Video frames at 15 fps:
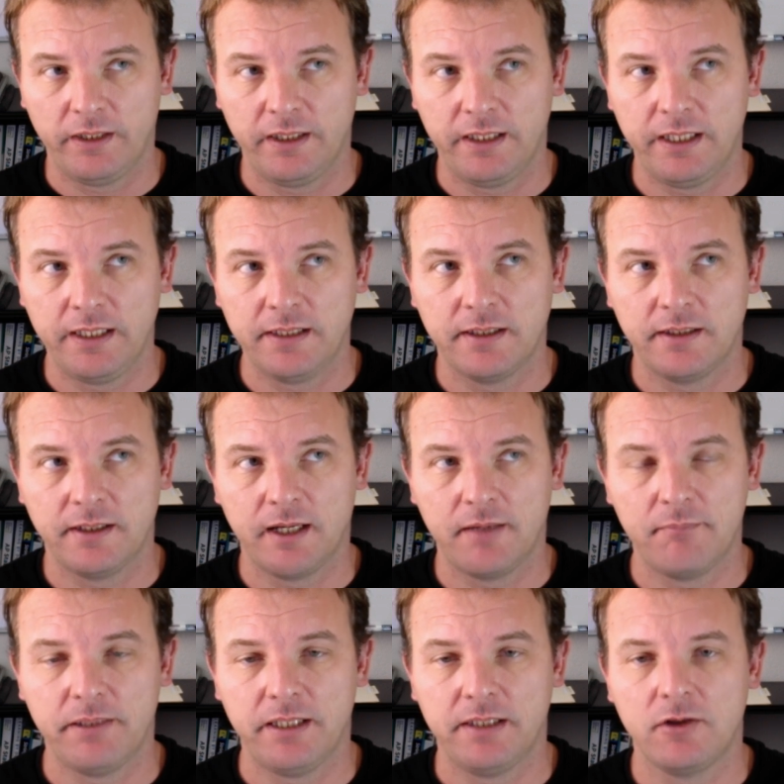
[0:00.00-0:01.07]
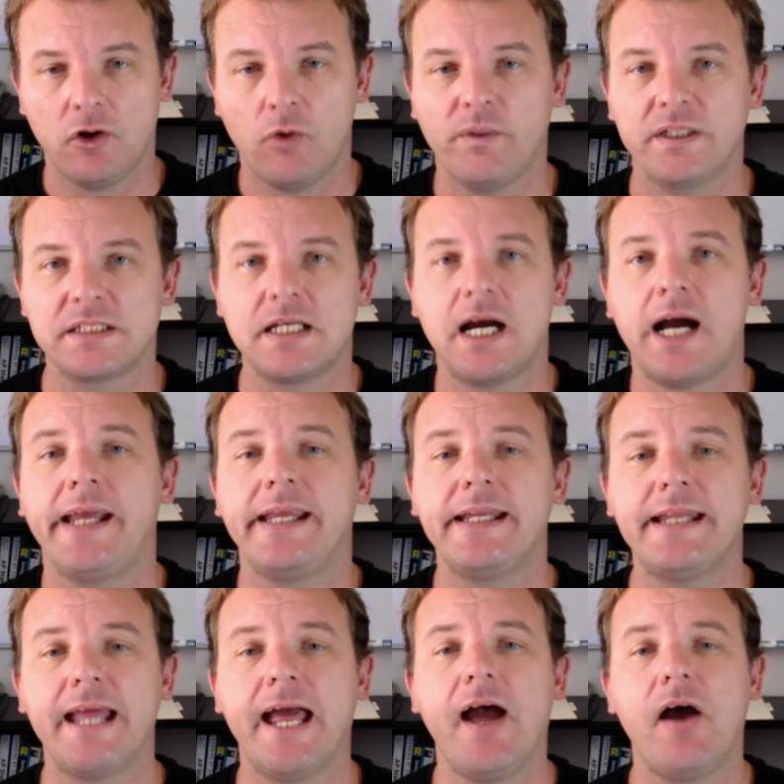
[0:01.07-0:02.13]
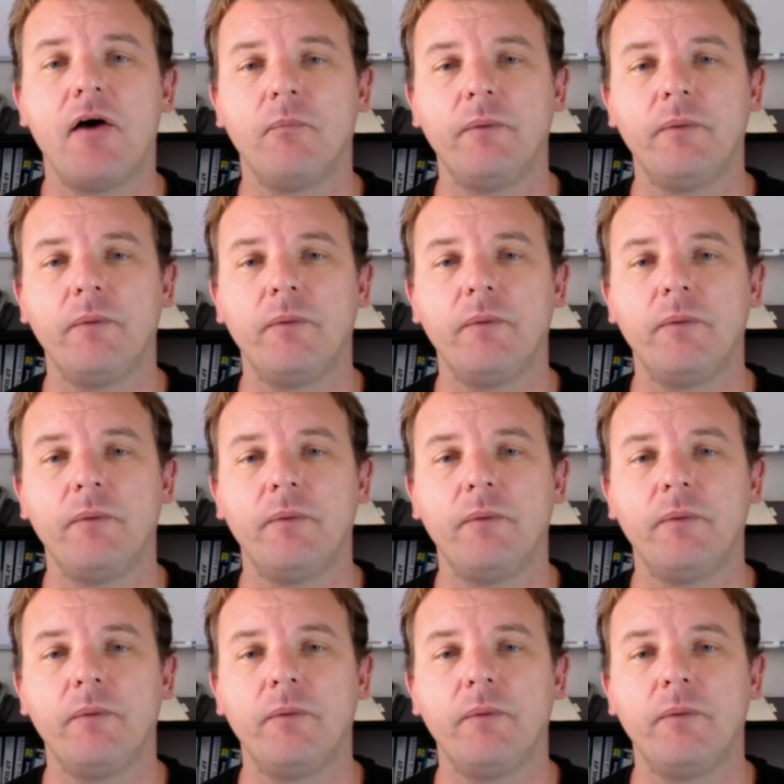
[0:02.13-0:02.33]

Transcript: need to not be always tied down.